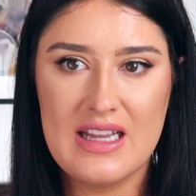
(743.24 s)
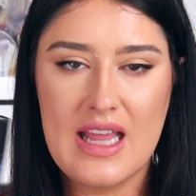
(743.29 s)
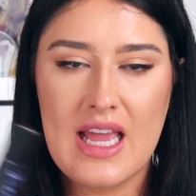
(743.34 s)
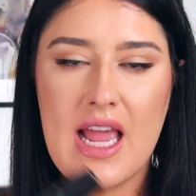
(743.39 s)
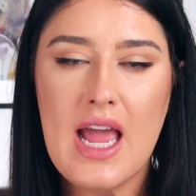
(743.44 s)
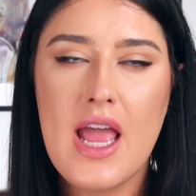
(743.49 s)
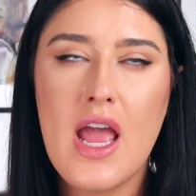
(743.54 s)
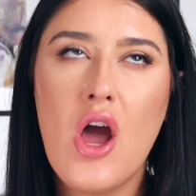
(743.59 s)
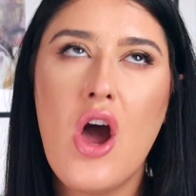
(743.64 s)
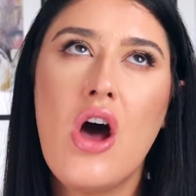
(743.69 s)
Like
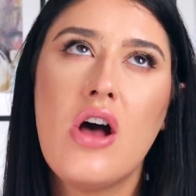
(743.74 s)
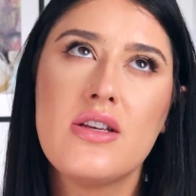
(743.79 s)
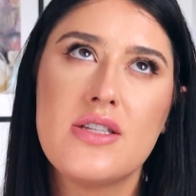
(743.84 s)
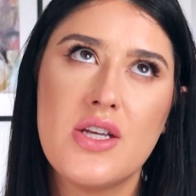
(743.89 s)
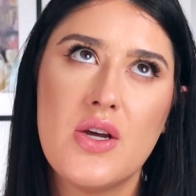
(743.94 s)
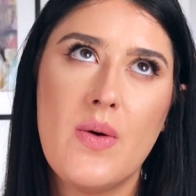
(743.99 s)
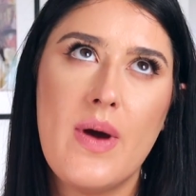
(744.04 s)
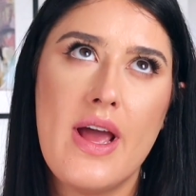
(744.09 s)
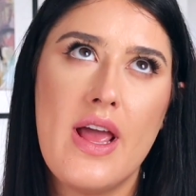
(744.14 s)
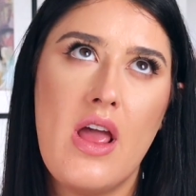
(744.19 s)
I
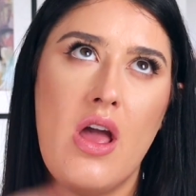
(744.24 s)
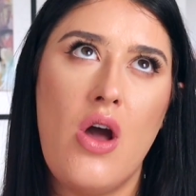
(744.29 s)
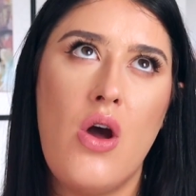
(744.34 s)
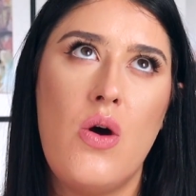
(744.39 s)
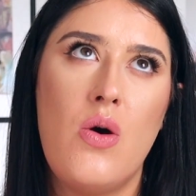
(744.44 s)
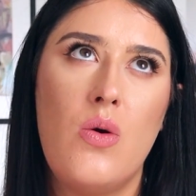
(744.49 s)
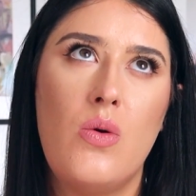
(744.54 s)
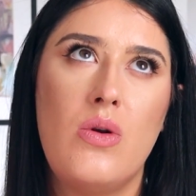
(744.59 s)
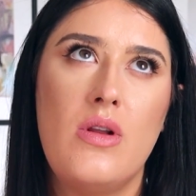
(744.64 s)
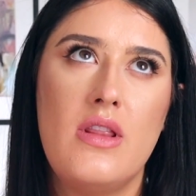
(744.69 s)

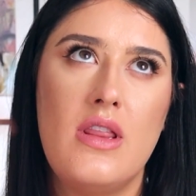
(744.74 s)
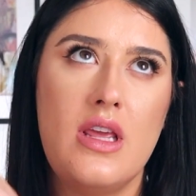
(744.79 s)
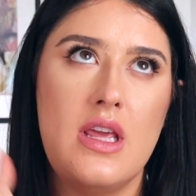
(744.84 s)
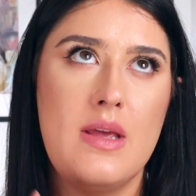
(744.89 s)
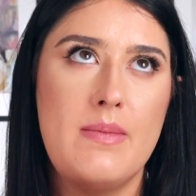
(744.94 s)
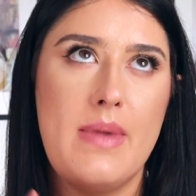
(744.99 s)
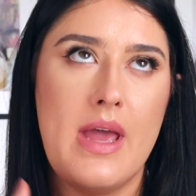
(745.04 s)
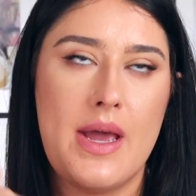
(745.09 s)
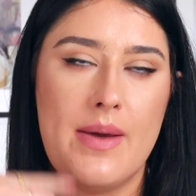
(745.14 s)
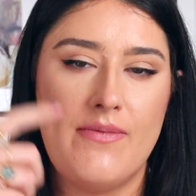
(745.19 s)
own the
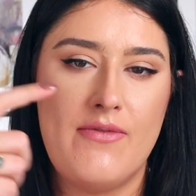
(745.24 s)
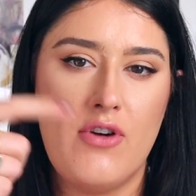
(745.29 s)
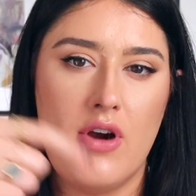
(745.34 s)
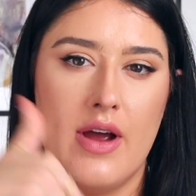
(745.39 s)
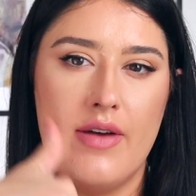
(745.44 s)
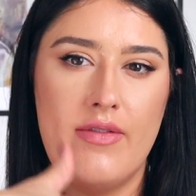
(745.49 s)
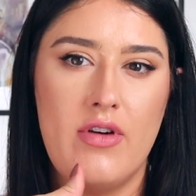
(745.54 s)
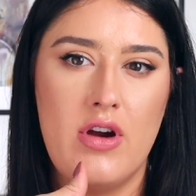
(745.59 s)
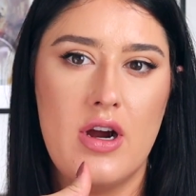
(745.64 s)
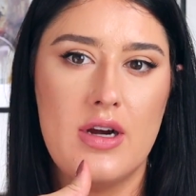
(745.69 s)
Makeup
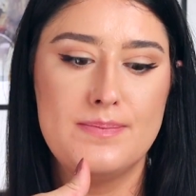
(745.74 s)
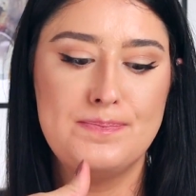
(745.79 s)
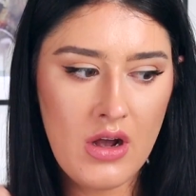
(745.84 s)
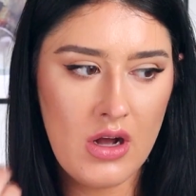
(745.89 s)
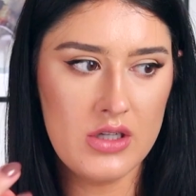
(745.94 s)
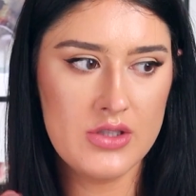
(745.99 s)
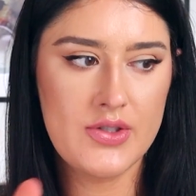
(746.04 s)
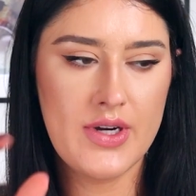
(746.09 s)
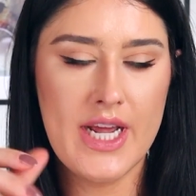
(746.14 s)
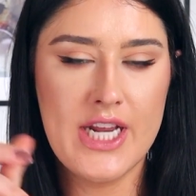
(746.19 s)
Forever
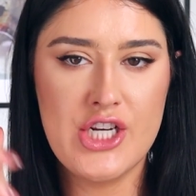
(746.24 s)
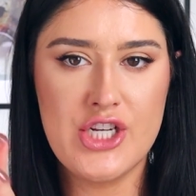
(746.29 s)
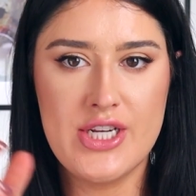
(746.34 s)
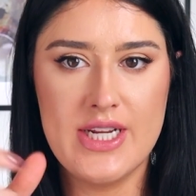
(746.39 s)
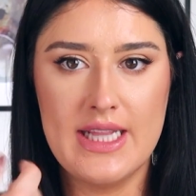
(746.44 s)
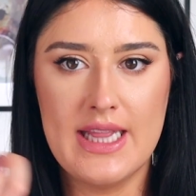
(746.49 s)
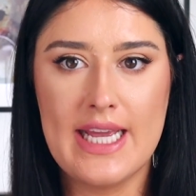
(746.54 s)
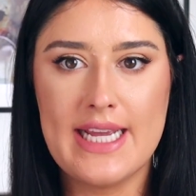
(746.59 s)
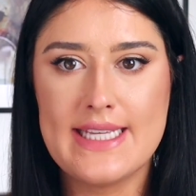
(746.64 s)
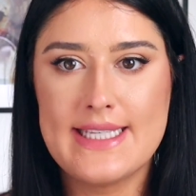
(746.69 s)
Ultra
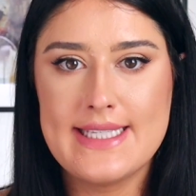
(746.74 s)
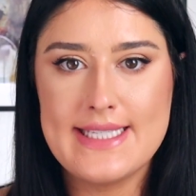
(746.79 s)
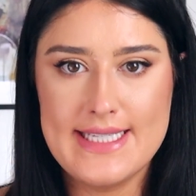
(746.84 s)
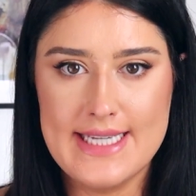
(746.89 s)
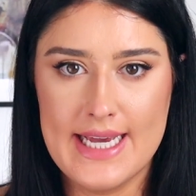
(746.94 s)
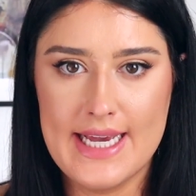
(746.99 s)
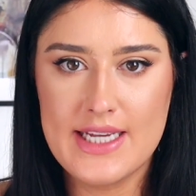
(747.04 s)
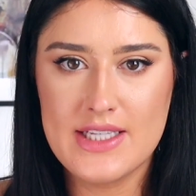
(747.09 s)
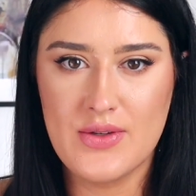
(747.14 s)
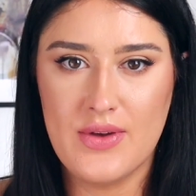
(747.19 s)
HD like
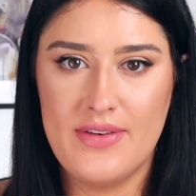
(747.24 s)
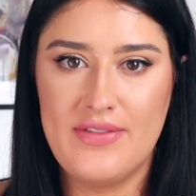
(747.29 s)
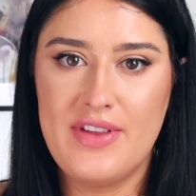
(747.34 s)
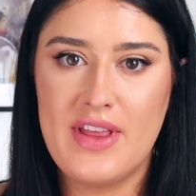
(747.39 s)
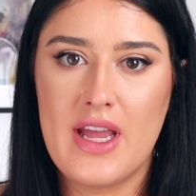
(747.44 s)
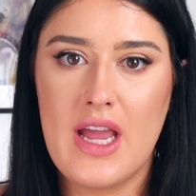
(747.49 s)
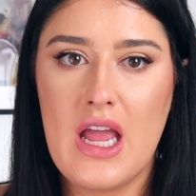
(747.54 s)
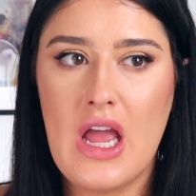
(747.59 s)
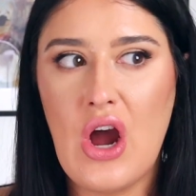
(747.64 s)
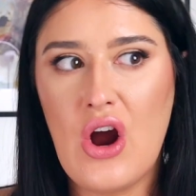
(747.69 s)
stick, so I feel
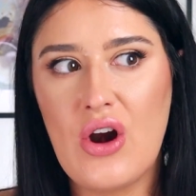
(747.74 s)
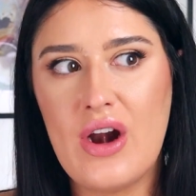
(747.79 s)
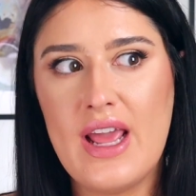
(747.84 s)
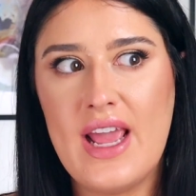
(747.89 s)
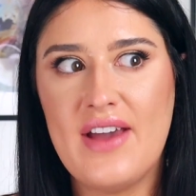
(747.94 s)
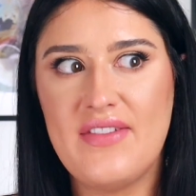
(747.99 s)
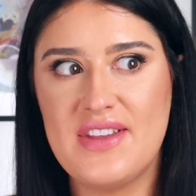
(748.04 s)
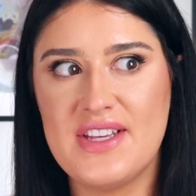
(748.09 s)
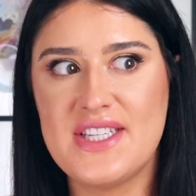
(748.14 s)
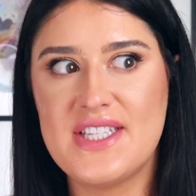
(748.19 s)
like I already
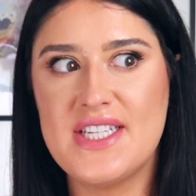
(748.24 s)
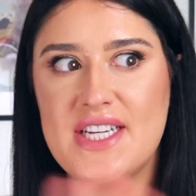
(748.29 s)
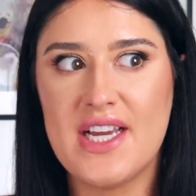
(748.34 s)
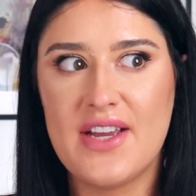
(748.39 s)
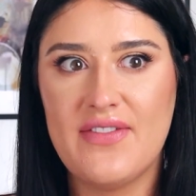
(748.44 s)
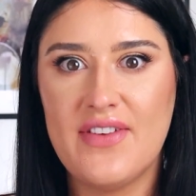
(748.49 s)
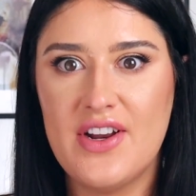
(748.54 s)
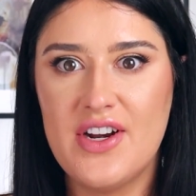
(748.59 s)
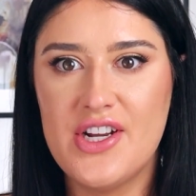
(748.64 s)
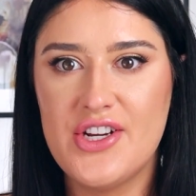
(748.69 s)
have the stick
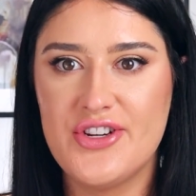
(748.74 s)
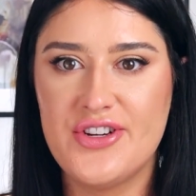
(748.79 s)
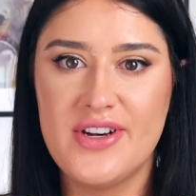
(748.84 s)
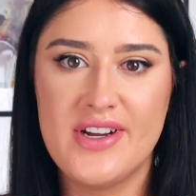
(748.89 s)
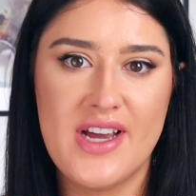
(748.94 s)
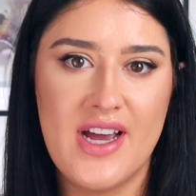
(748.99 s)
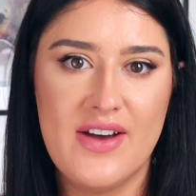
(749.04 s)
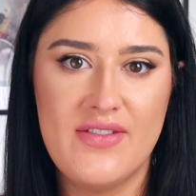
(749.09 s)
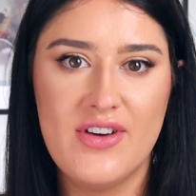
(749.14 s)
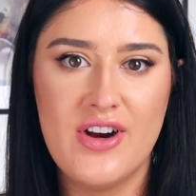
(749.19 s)
foundation
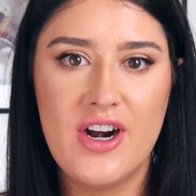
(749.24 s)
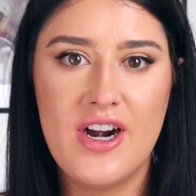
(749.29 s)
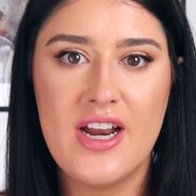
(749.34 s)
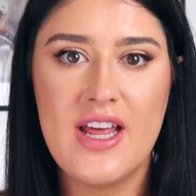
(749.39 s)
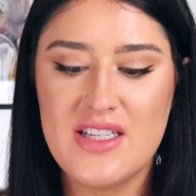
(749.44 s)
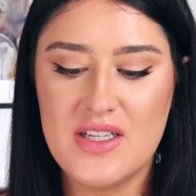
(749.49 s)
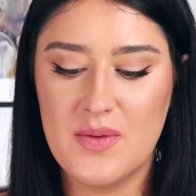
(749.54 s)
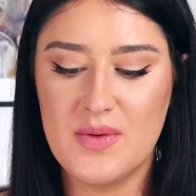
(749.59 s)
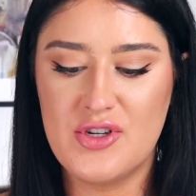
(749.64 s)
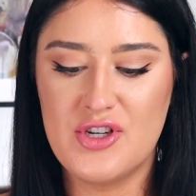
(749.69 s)
covered,
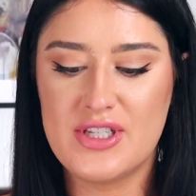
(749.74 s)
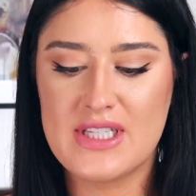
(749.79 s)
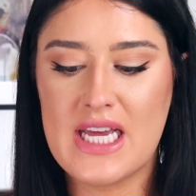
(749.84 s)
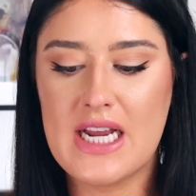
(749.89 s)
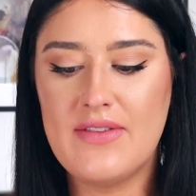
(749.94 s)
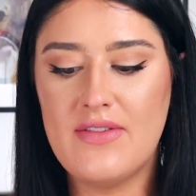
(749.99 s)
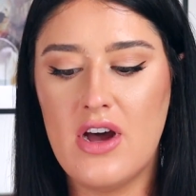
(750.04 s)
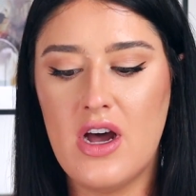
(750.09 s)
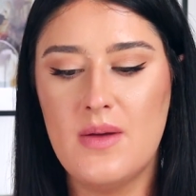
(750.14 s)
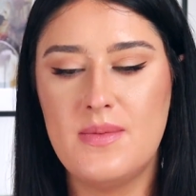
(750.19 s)
so it's just kind
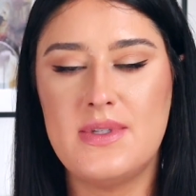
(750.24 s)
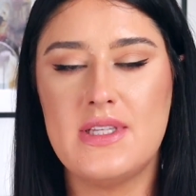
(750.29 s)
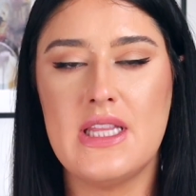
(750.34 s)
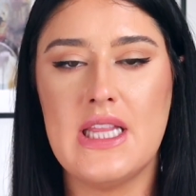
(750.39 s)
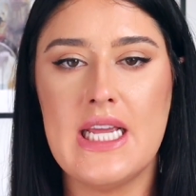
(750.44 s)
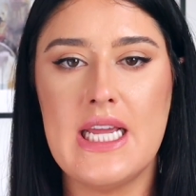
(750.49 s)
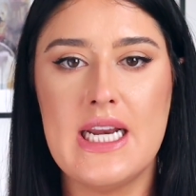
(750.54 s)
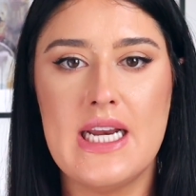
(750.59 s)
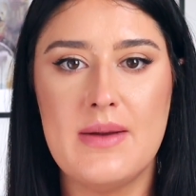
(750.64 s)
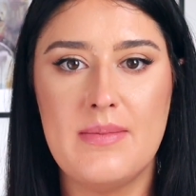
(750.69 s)
of
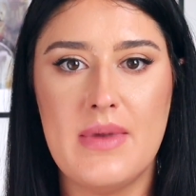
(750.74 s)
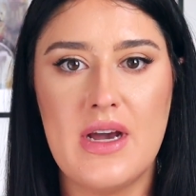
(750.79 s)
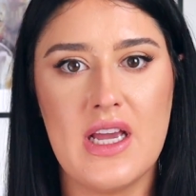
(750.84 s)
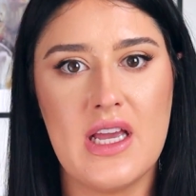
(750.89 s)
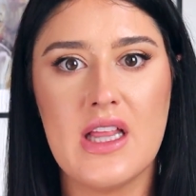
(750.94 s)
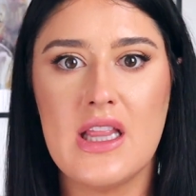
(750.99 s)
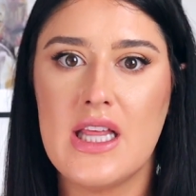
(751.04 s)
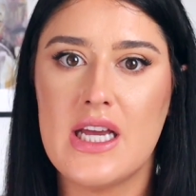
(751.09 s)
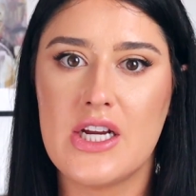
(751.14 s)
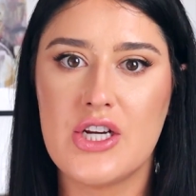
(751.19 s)
obsolete in my
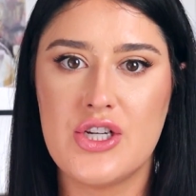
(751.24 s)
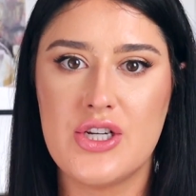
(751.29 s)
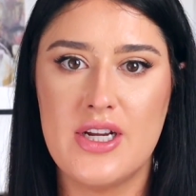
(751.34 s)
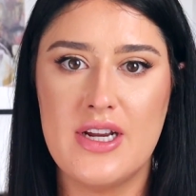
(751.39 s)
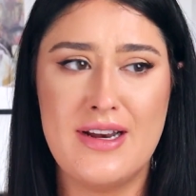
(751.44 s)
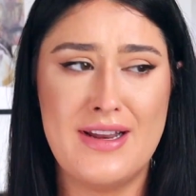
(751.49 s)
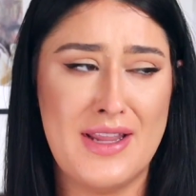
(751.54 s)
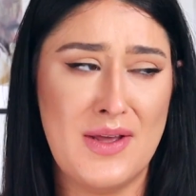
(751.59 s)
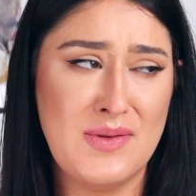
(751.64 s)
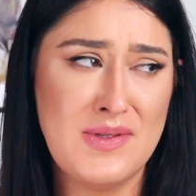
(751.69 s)

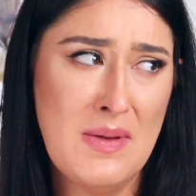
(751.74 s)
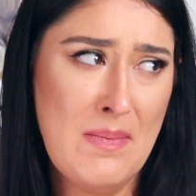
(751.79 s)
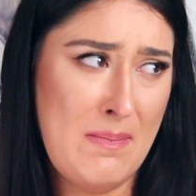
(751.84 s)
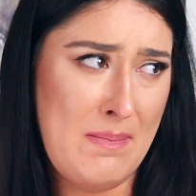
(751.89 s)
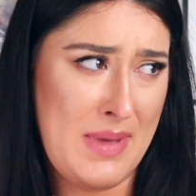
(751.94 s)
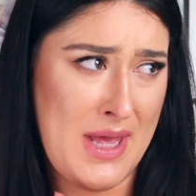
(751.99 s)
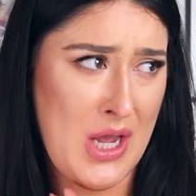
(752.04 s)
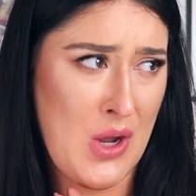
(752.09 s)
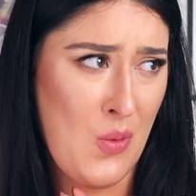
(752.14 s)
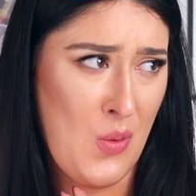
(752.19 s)
collection. That was a
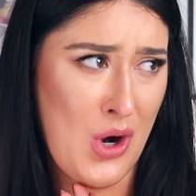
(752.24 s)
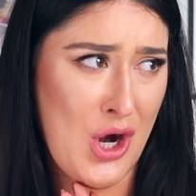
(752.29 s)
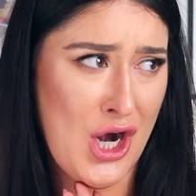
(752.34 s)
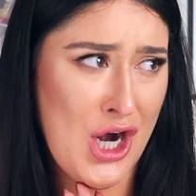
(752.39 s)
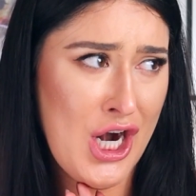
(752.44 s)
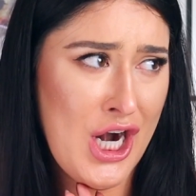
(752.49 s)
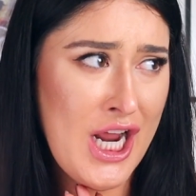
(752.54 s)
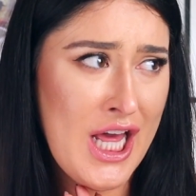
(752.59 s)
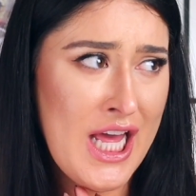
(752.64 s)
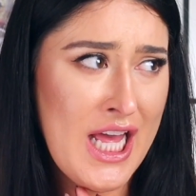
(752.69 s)
big
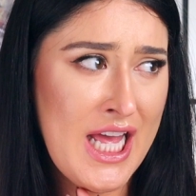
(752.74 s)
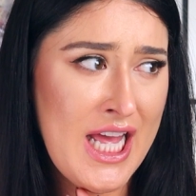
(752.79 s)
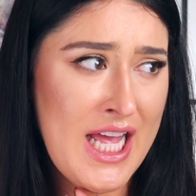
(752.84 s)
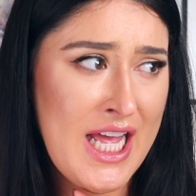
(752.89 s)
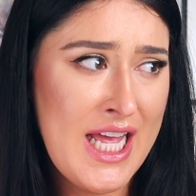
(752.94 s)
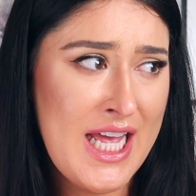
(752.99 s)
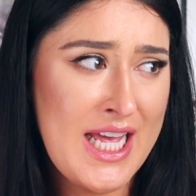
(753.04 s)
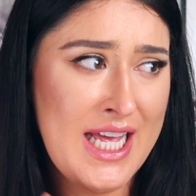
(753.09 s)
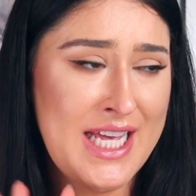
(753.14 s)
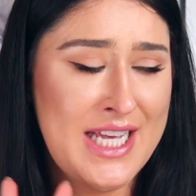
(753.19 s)
word.
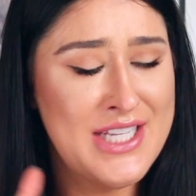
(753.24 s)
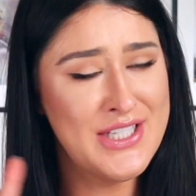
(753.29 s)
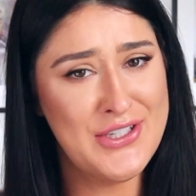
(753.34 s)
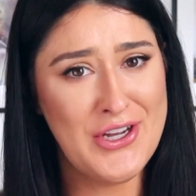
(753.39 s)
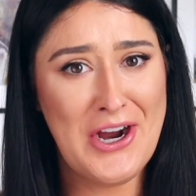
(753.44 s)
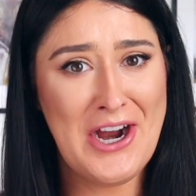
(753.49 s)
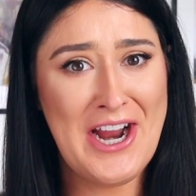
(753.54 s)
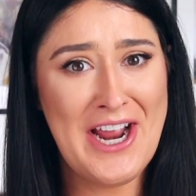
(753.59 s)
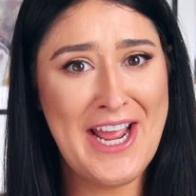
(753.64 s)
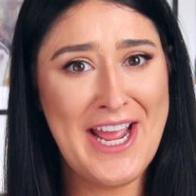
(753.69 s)

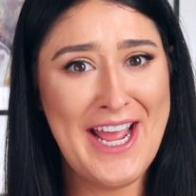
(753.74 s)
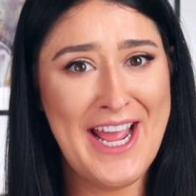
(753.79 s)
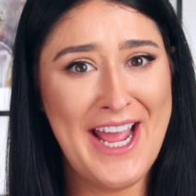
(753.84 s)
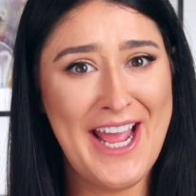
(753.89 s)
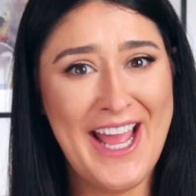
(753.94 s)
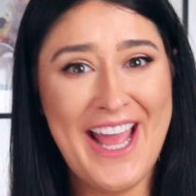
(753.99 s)
Sorry.